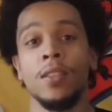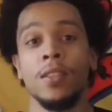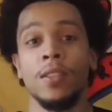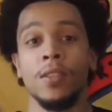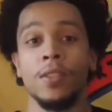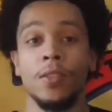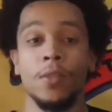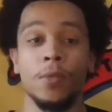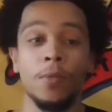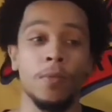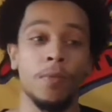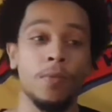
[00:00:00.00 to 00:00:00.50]

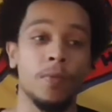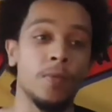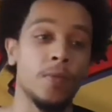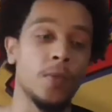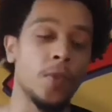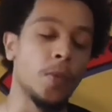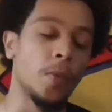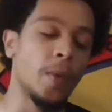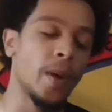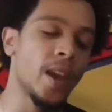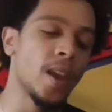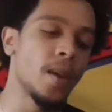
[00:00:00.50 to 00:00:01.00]
So
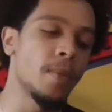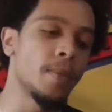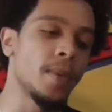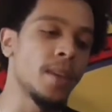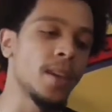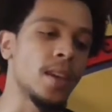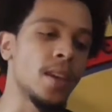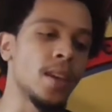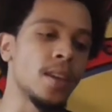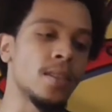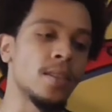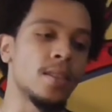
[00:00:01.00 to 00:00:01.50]
the way it
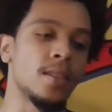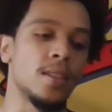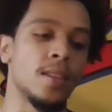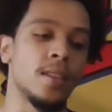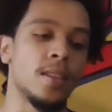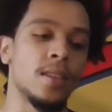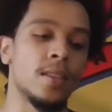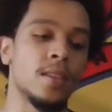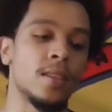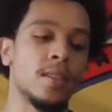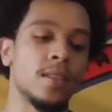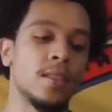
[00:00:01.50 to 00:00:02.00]
begins
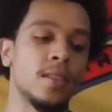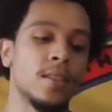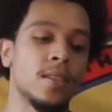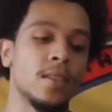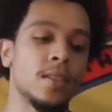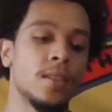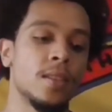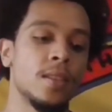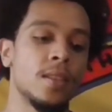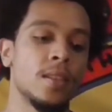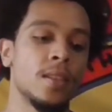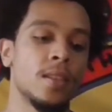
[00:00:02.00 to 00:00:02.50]
is
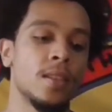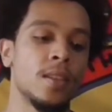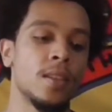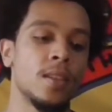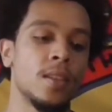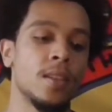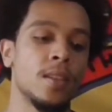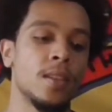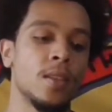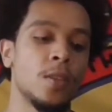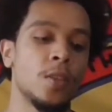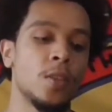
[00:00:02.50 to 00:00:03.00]

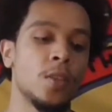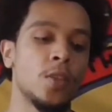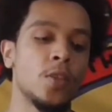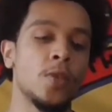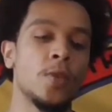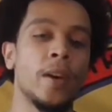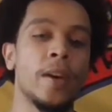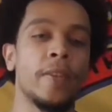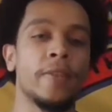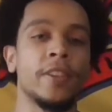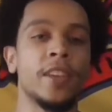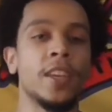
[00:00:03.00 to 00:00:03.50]

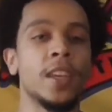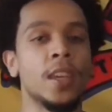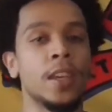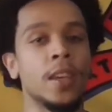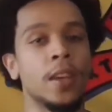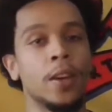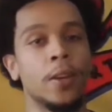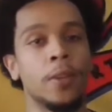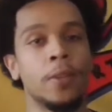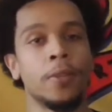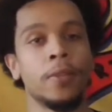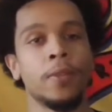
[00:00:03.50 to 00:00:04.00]
you have
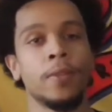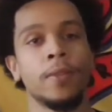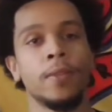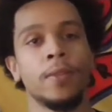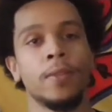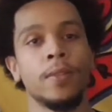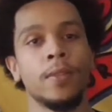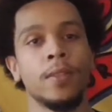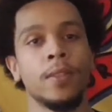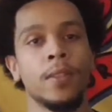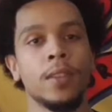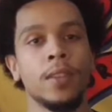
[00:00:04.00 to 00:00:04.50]
Kyo.
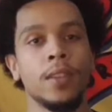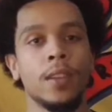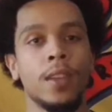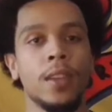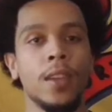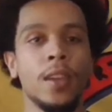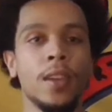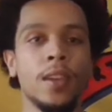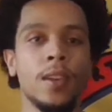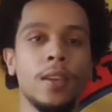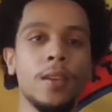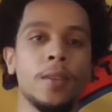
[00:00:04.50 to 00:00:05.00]

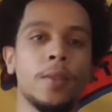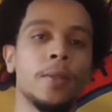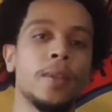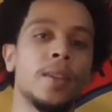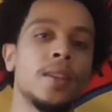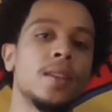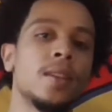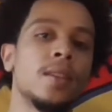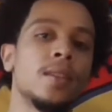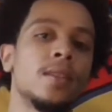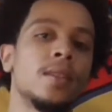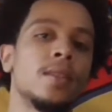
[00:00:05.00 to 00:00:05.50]
Kyo
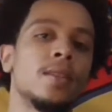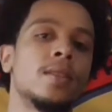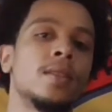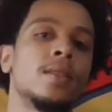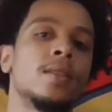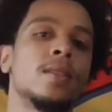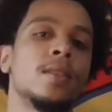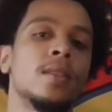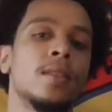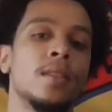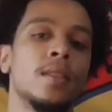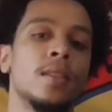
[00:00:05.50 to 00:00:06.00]

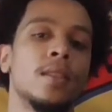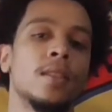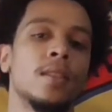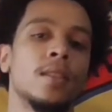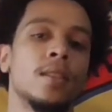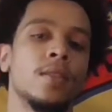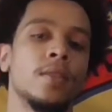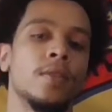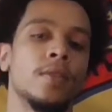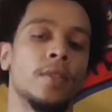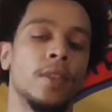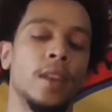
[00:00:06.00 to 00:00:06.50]
is,
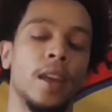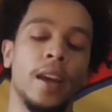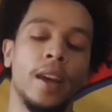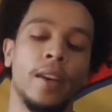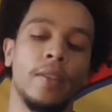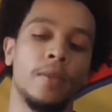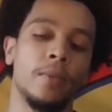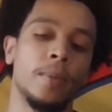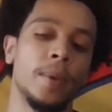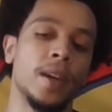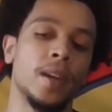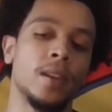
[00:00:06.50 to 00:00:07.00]
for lack
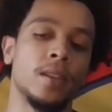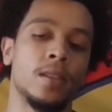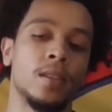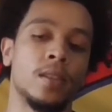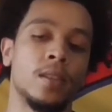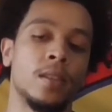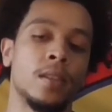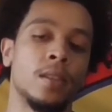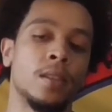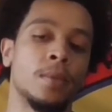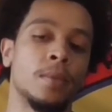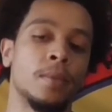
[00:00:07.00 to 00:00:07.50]
of a better
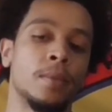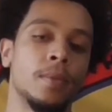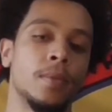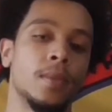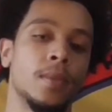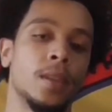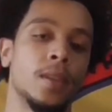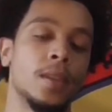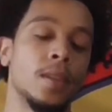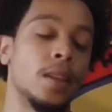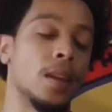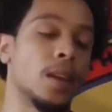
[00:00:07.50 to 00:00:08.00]
term,
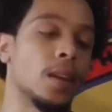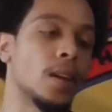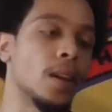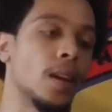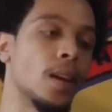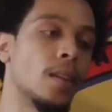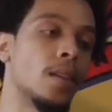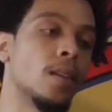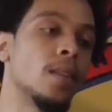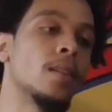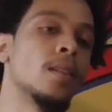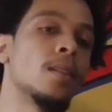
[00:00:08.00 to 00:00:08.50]
a
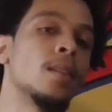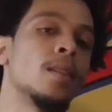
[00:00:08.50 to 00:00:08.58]
dickhead.